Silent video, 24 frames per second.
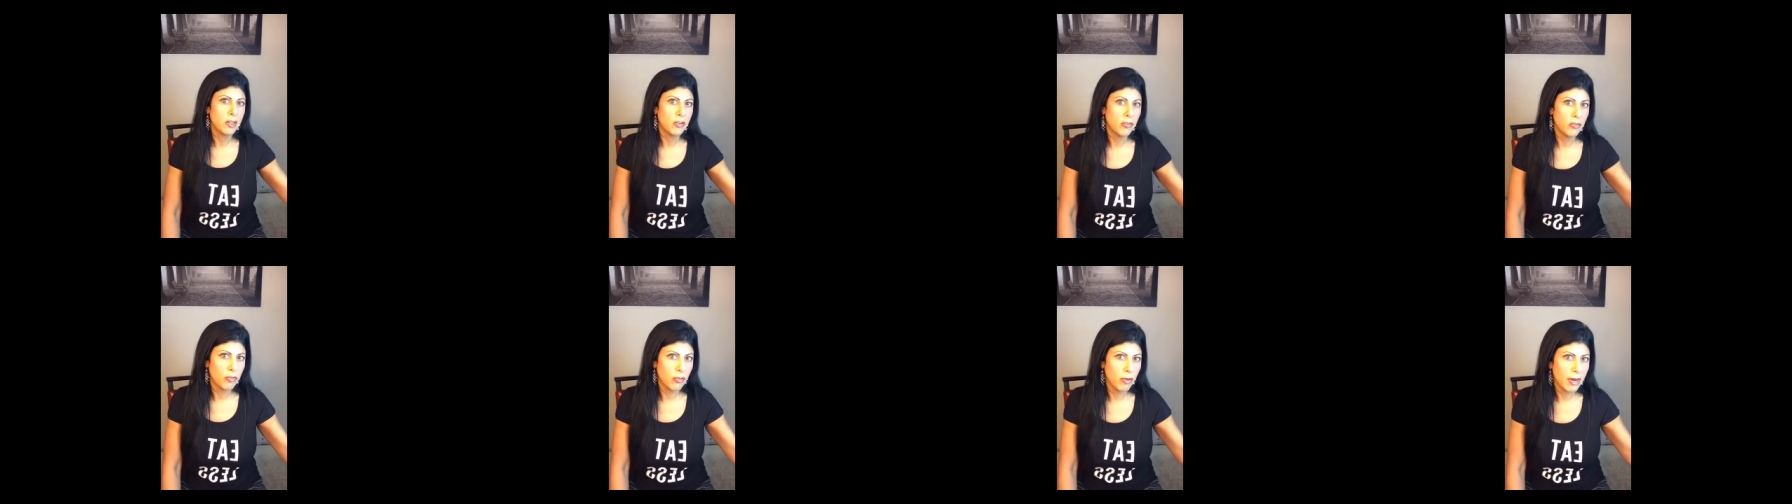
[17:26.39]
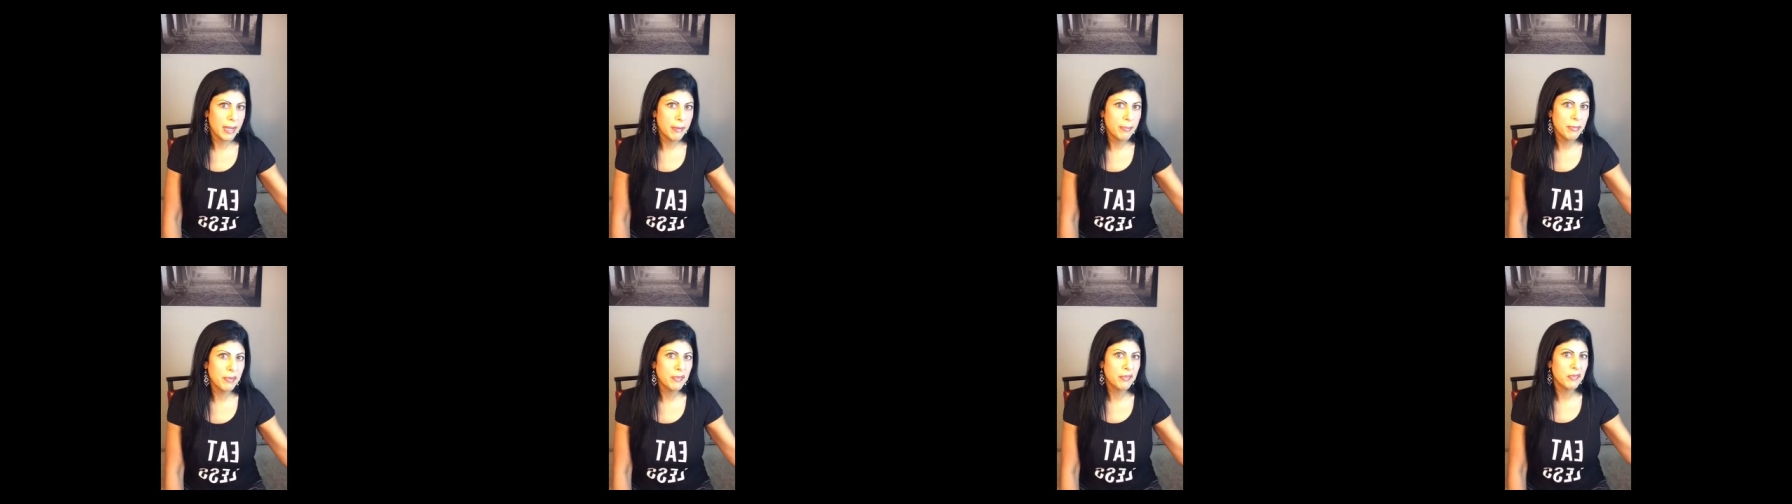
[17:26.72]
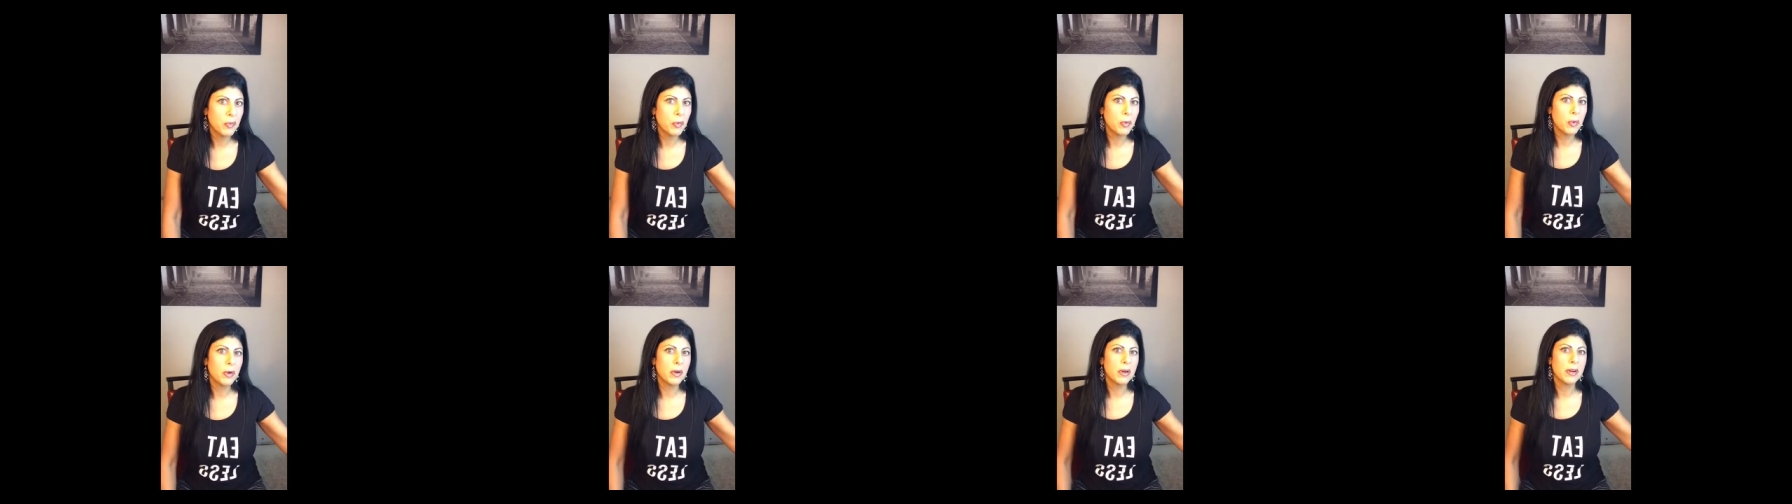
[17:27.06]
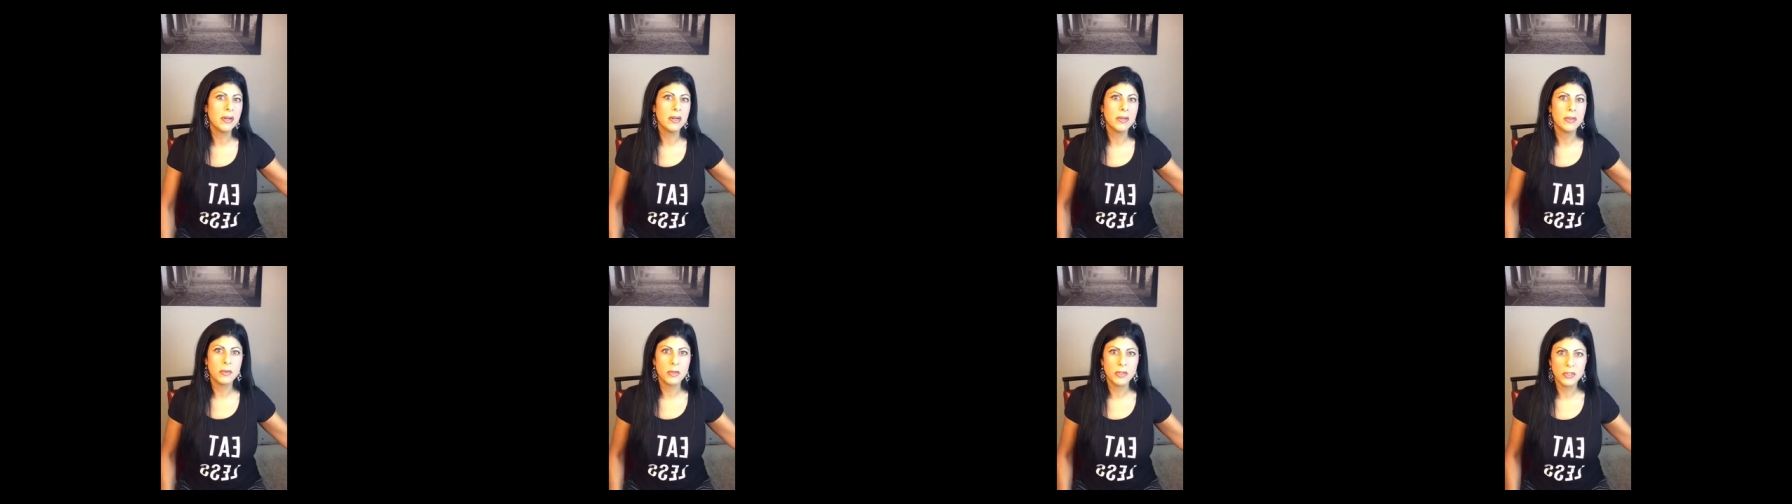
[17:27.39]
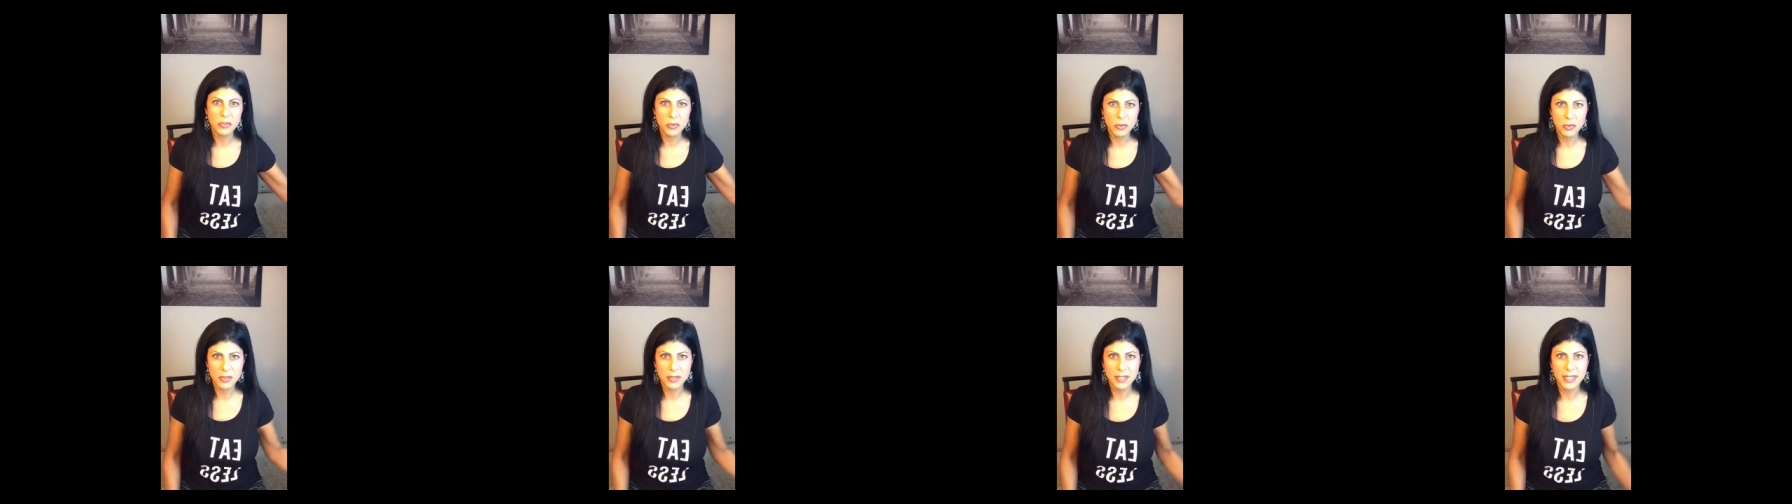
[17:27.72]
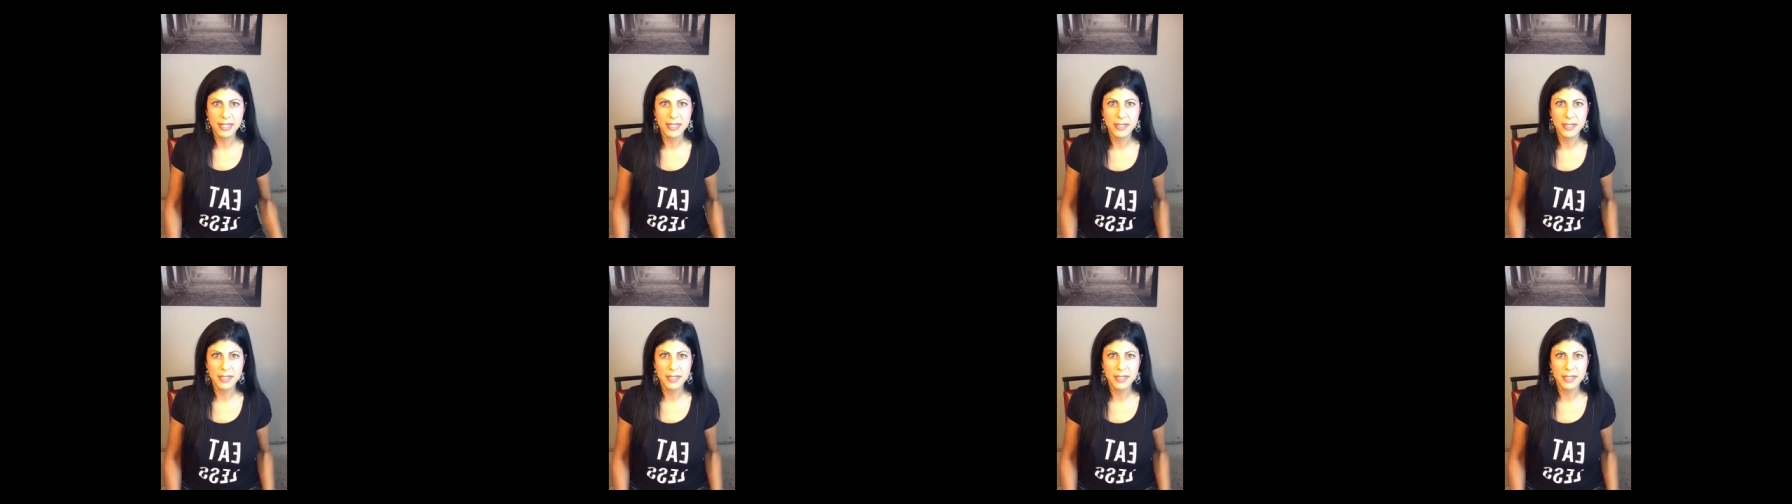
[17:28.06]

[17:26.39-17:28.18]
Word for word: right before or during.